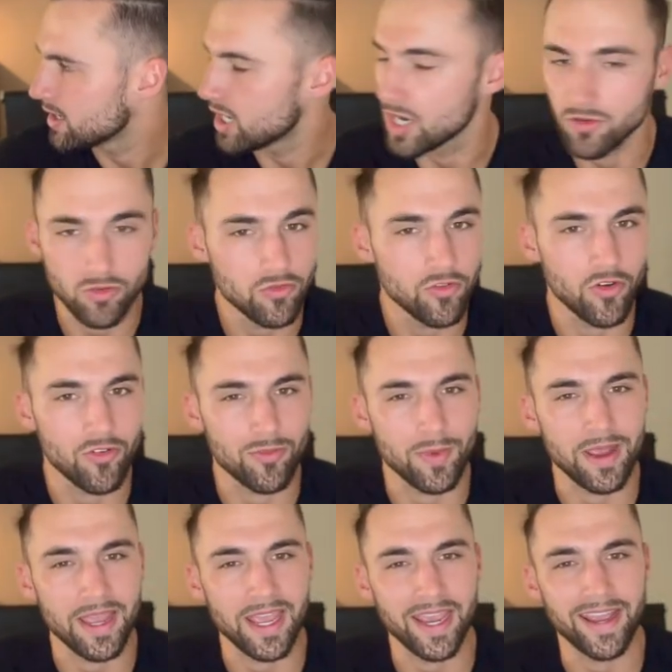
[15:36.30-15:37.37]
roof over my
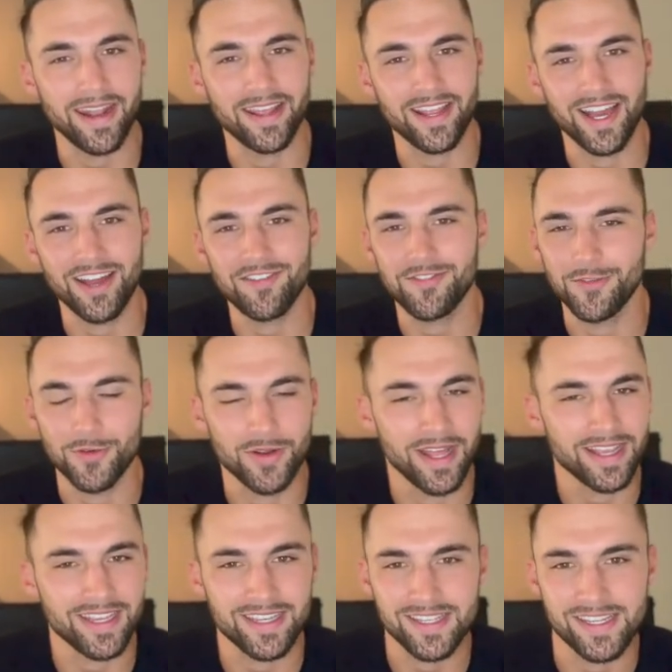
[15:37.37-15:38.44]
head. I got food I
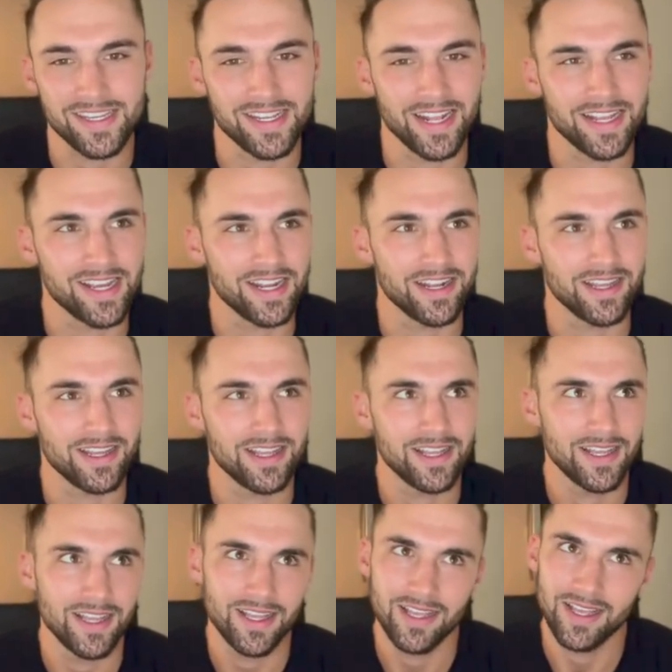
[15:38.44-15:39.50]
can eat. I got
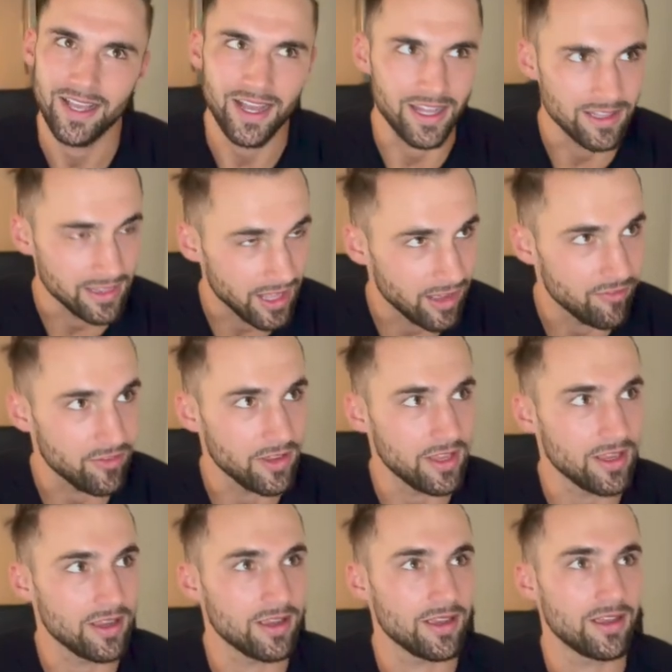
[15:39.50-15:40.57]
a
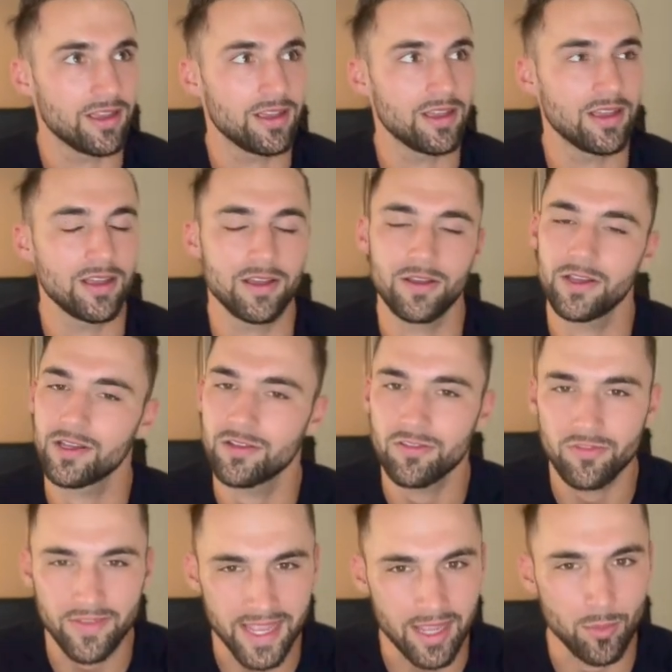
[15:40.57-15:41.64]
loving
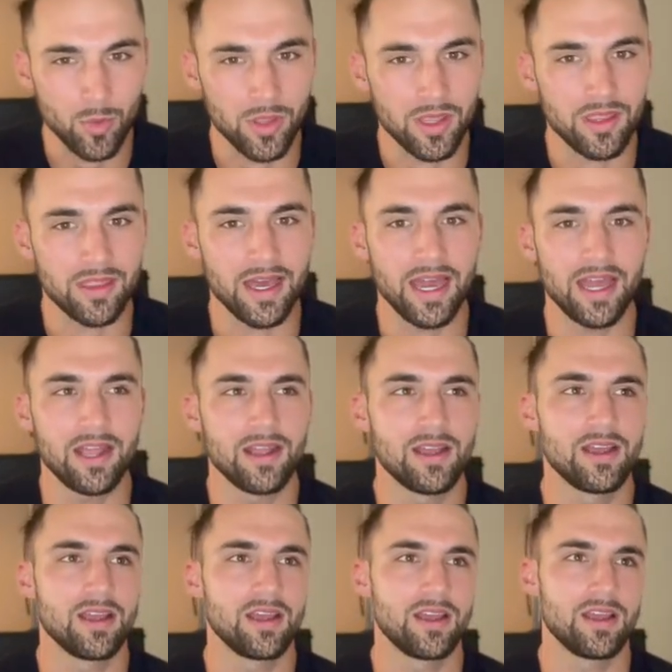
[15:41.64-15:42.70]
family that
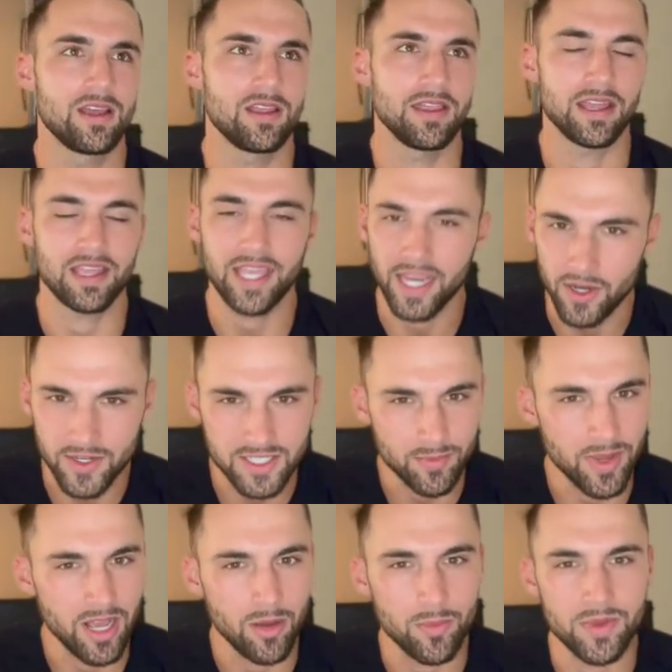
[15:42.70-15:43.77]
cares
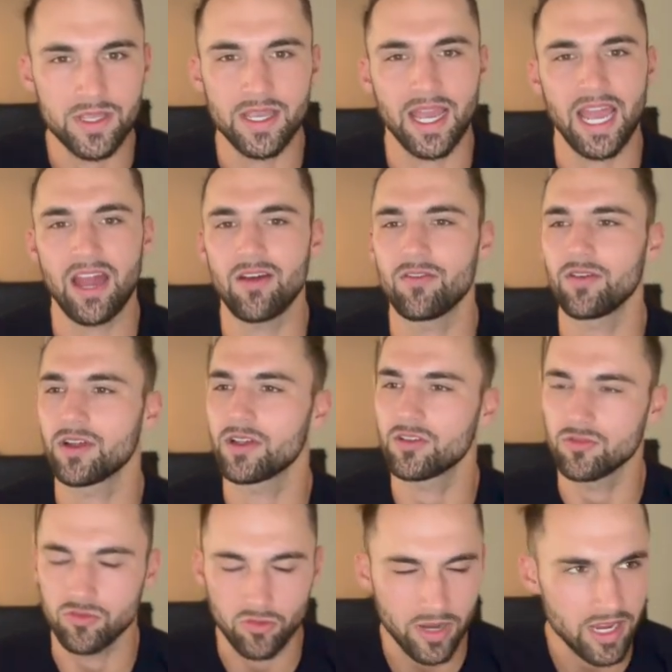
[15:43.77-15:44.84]
about me. I have a
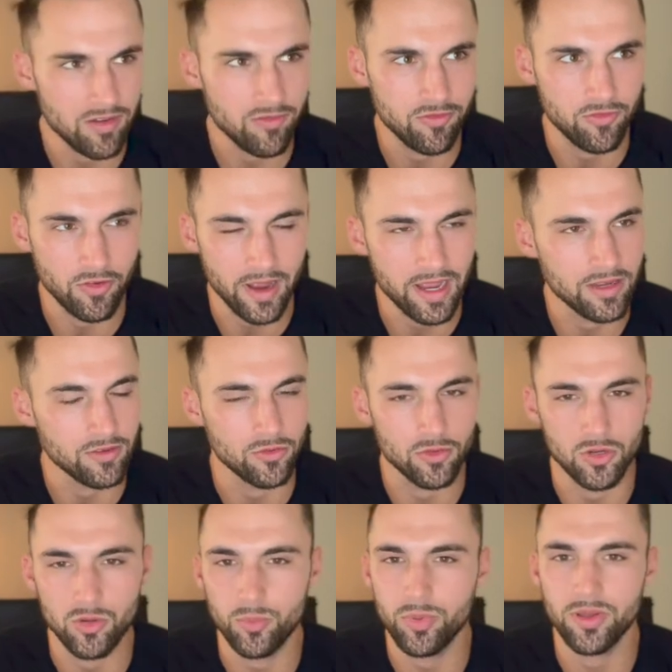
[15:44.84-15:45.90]
great friend
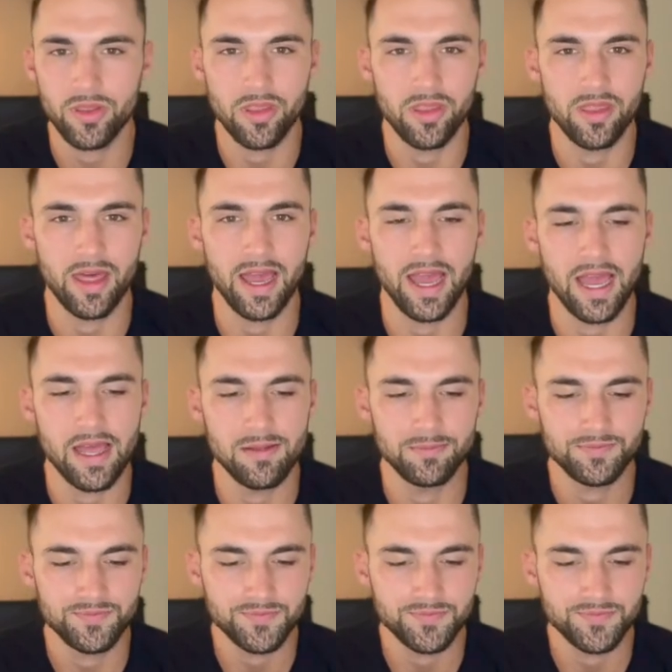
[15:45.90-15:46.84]
group that